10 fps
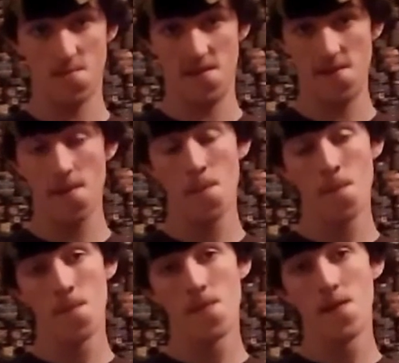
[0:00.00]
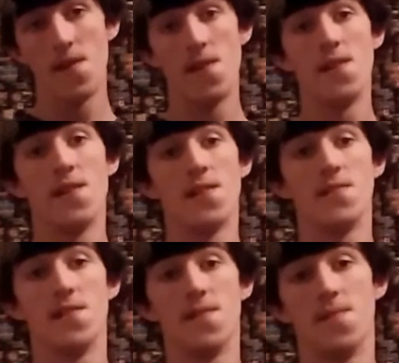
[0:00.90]
Smith,
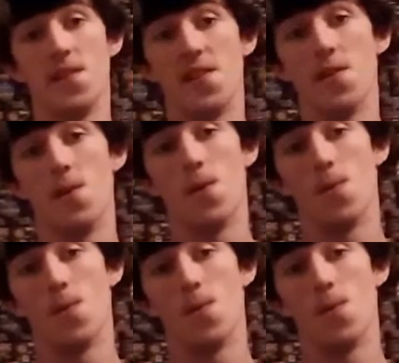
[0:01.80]
done a video